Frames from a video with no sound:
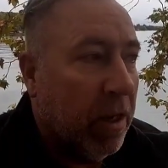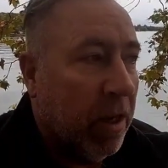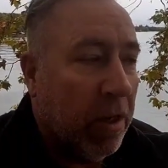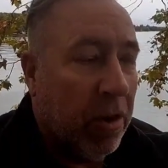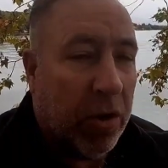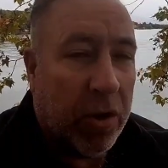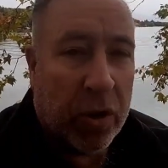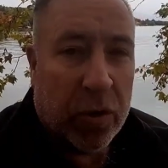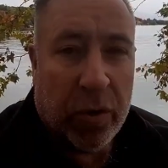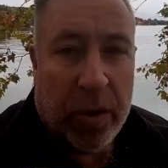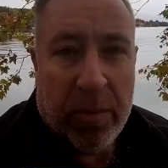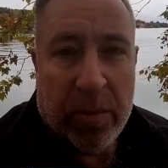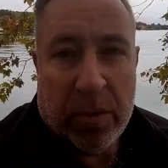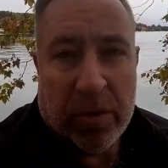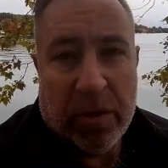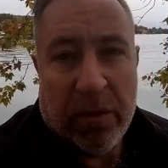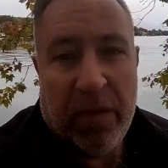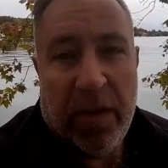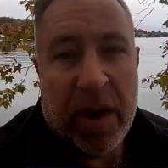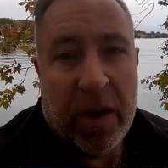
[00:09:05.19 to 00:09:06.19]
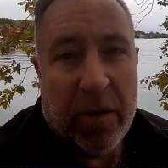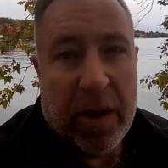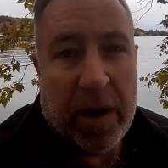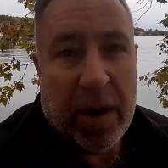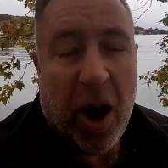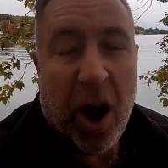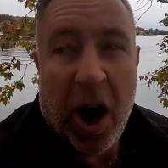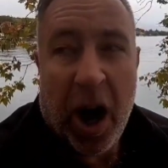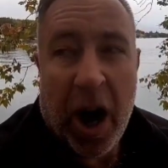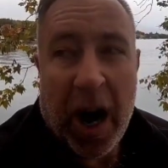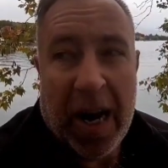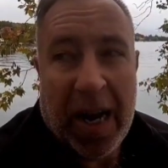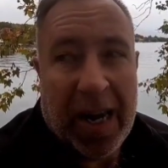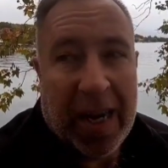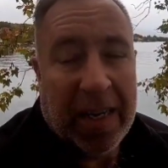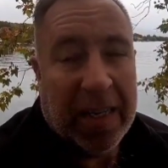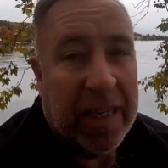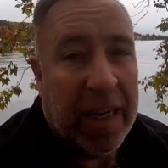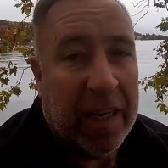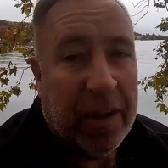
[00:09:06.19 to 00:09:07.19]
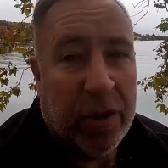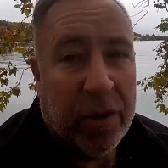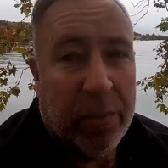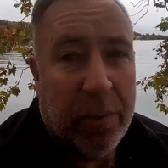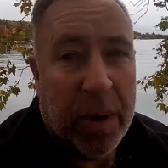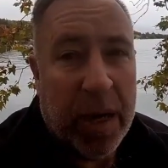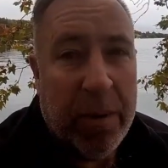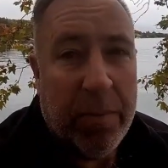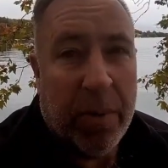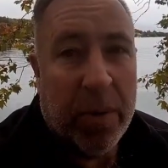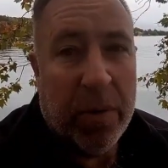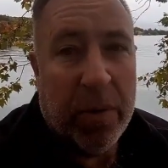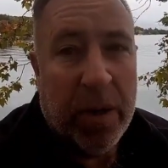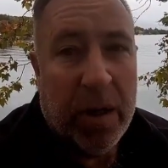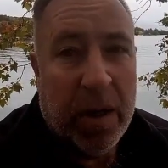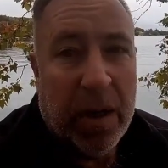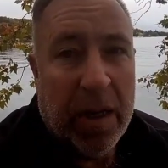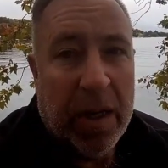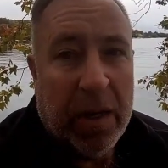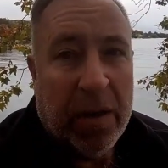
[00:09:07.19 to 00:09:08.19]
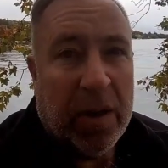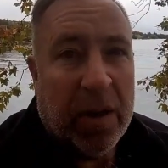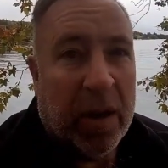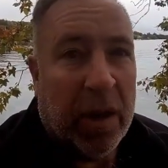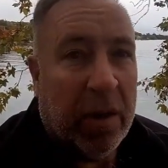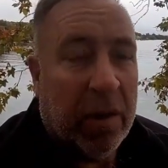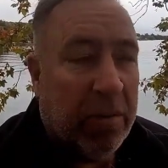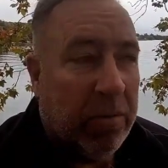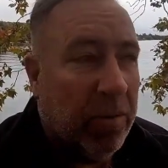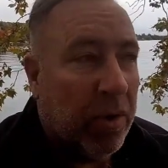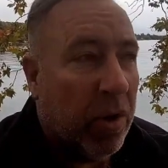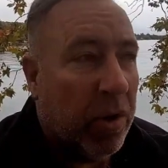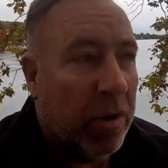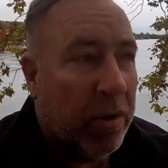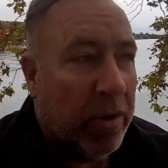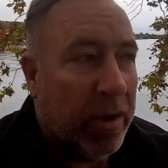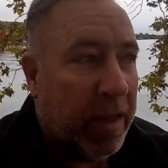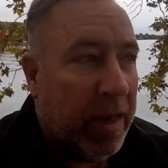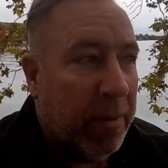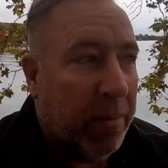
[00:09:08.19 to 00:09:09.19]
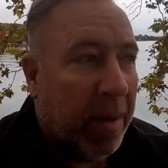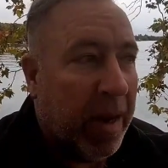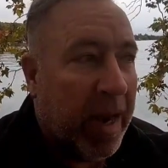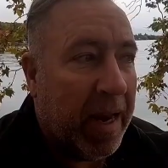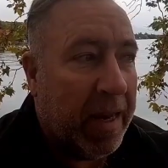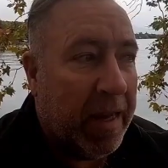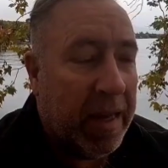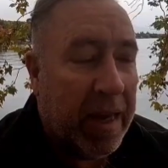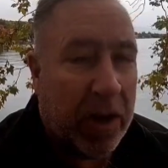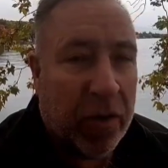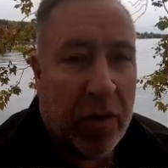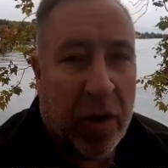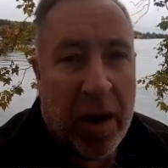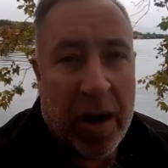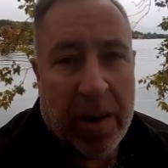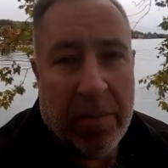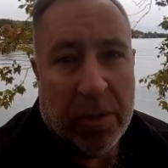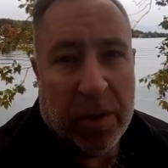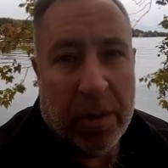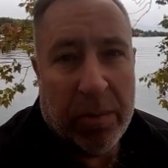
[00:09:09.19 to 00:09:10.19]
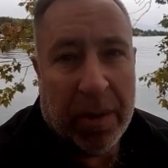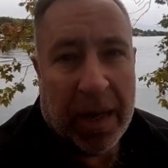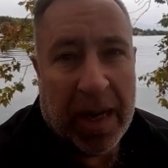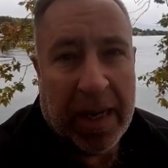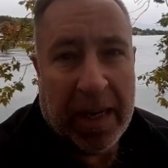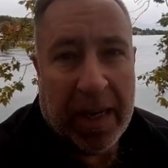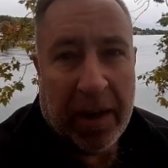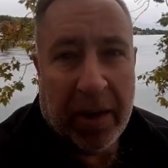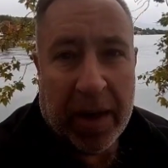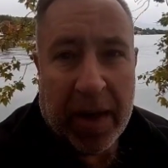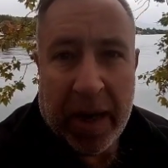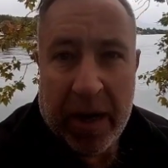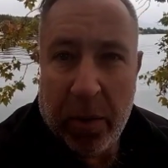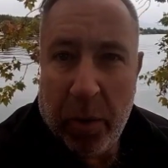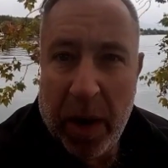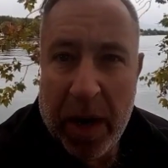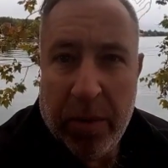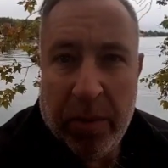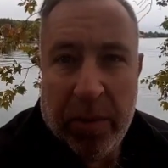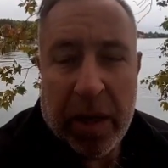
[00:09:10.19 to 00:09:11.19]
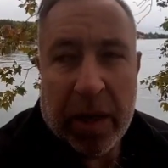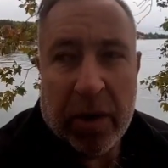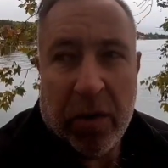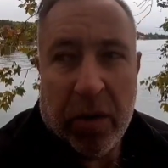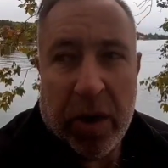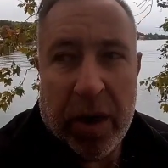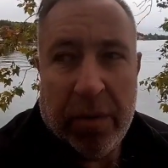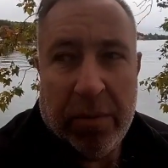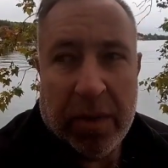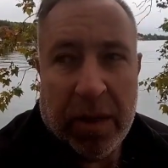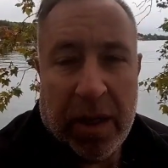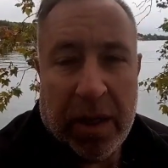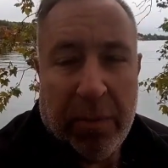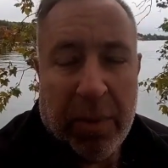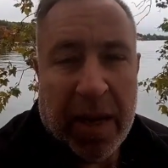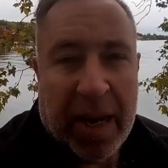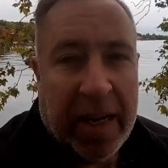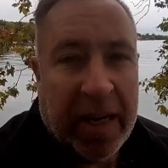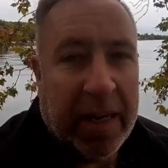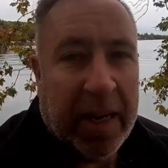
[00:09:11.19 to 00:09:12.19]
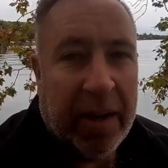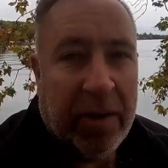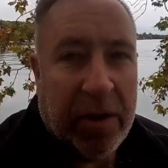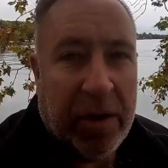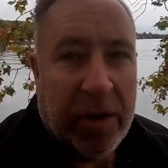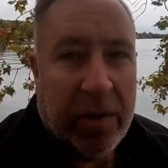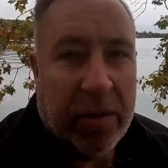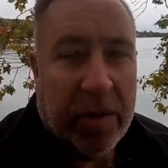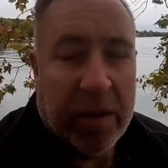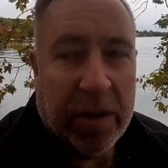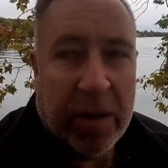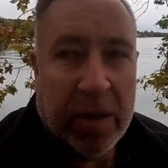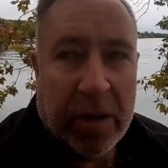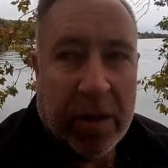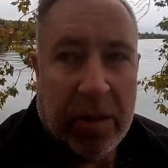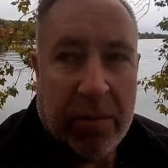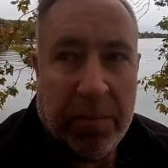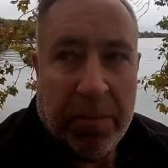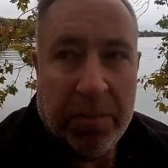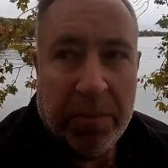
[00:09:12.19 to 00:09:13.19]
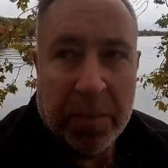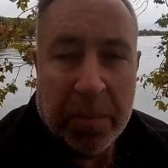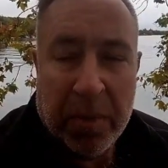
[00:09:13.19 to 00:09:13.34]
A lot of criminals are very highly intelligent people. So not only they're planning their crimes, they're planning how to get away with their crimes and then planning how to use the system.